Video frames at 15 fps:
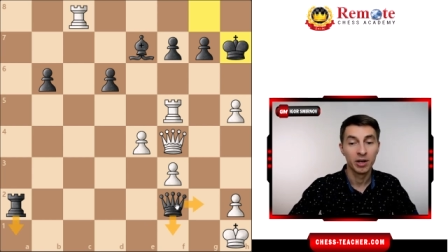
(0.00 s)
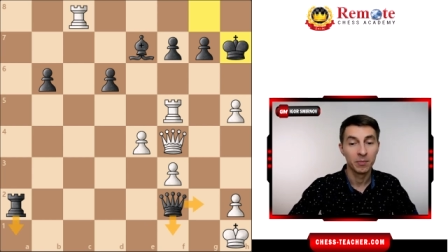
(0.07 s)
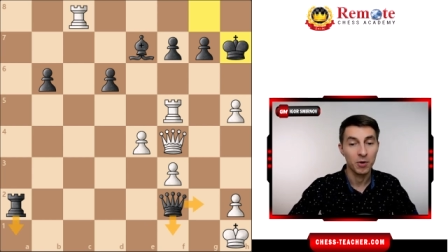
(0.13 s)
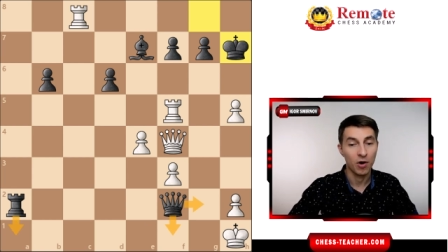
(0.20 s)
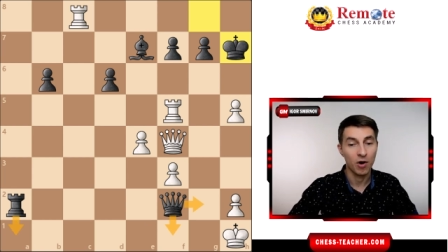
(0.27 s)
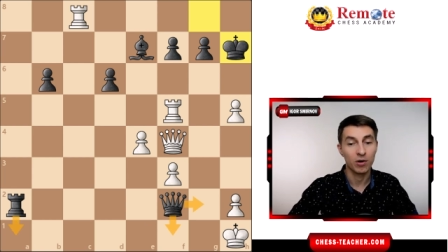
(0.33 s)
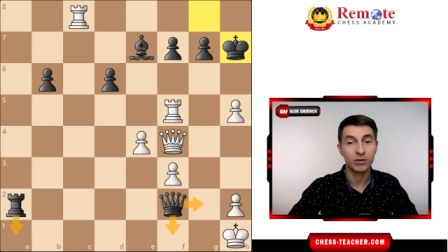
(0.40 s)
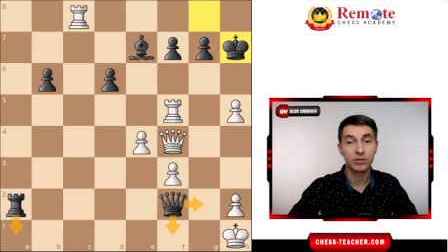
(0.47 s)
But
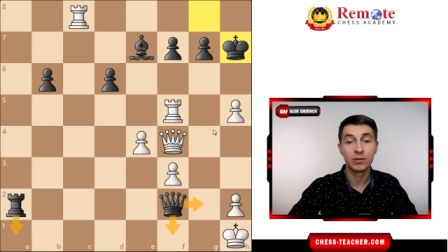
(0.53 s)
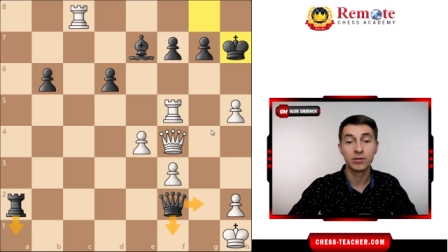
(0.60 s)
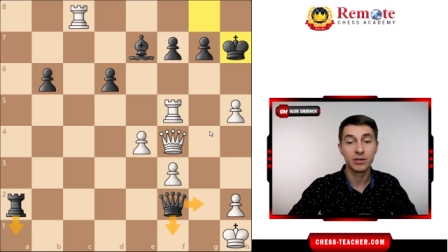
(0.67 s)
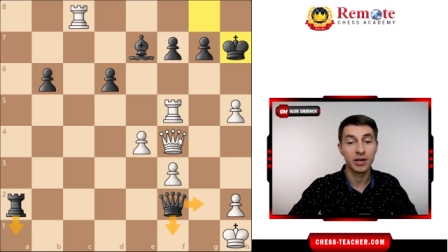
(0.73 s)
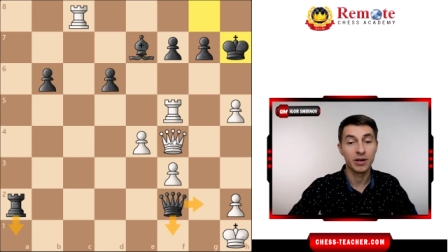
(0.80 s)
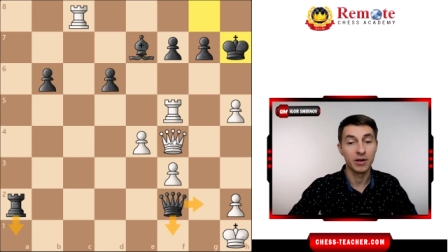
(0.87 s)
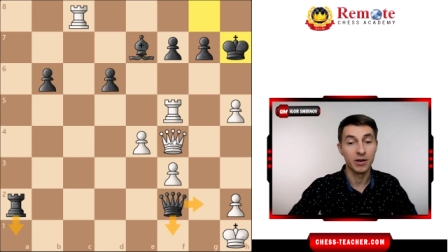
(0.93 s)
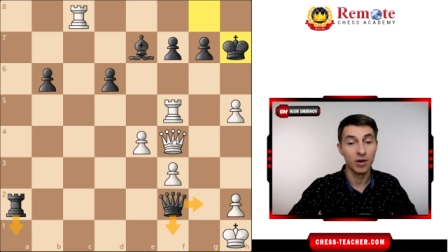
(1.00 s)
Carlsen
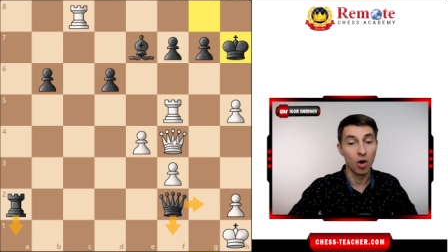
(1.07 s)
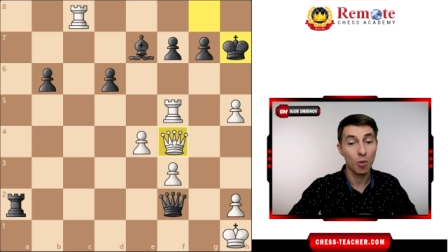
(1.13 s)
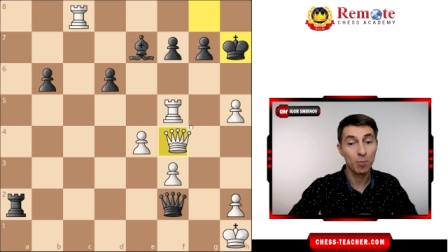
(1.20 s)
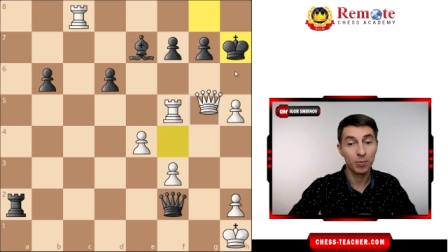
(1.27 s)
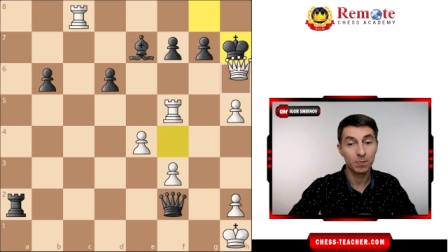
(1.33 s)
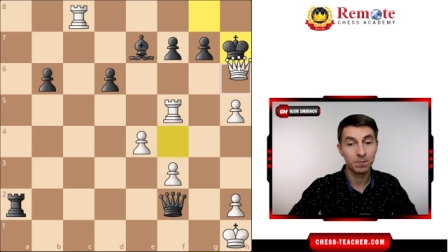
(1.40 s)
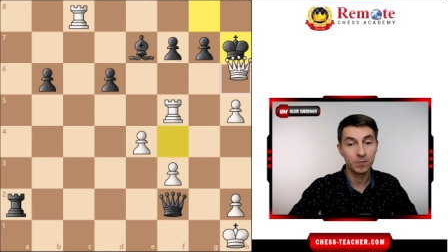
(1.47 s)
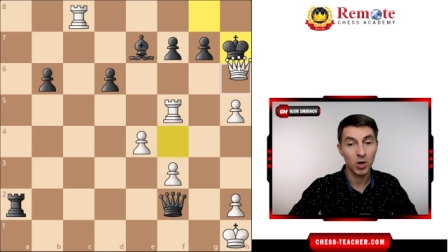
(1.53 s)
said nope,
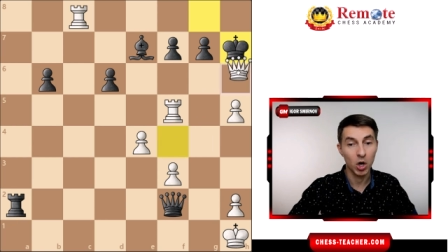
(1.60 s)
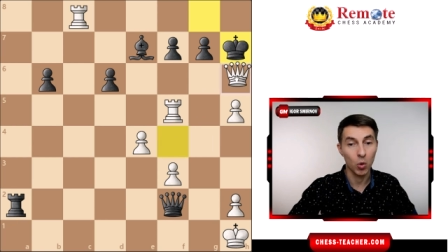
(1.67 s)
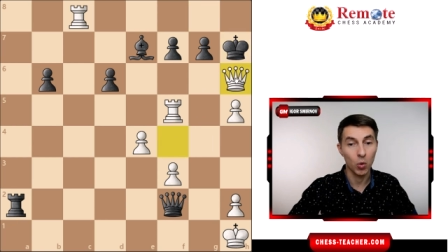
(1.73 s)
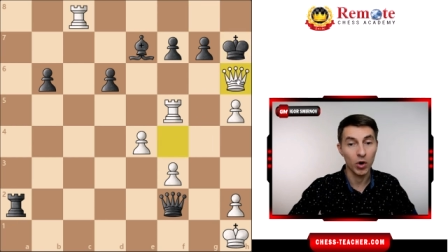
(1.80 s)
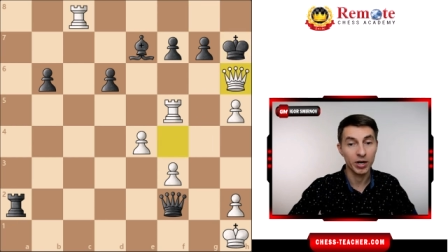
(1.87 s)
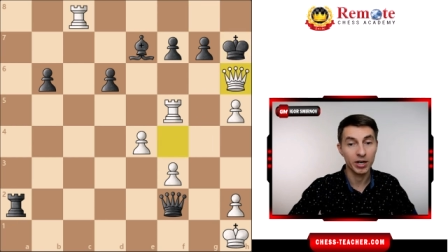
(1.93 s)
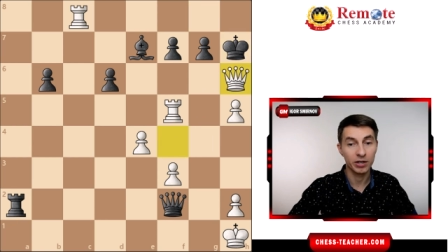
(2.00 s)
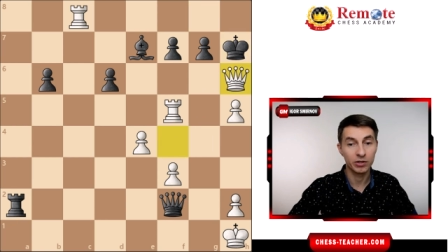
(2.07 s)

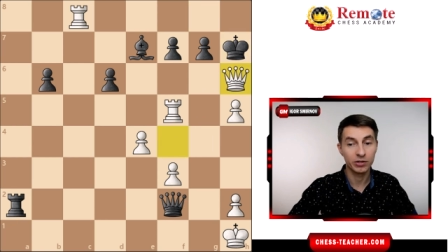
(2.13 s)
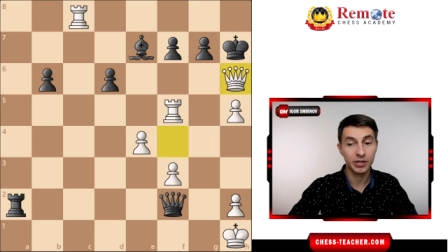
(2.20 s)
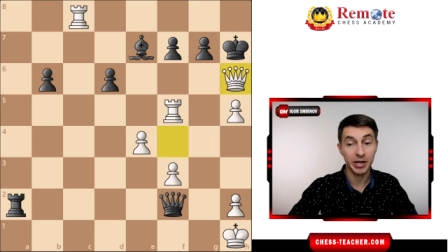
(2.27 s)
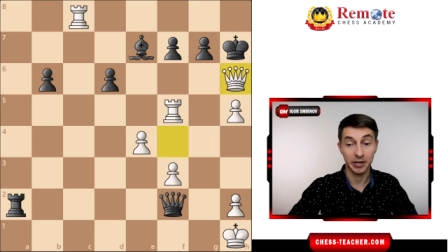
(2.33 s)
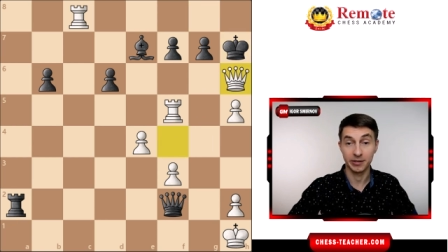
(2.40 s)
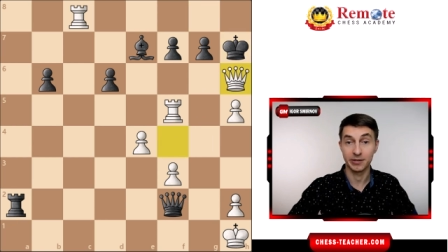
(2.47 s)
queen h6.